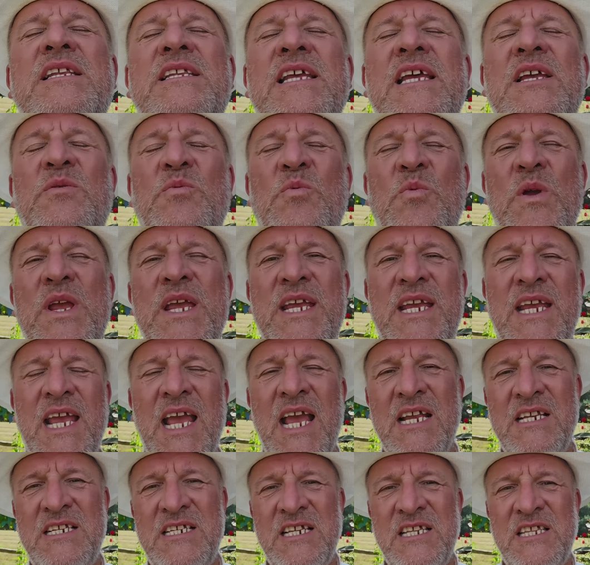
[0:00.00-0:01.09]
did we
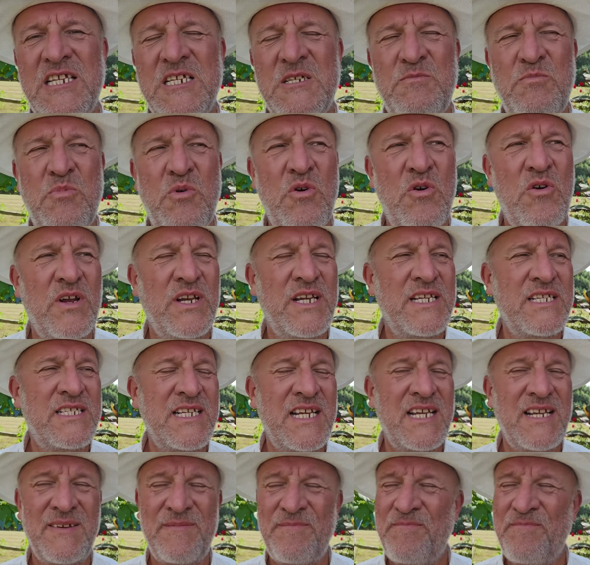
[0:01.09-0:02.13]
get to this point? It's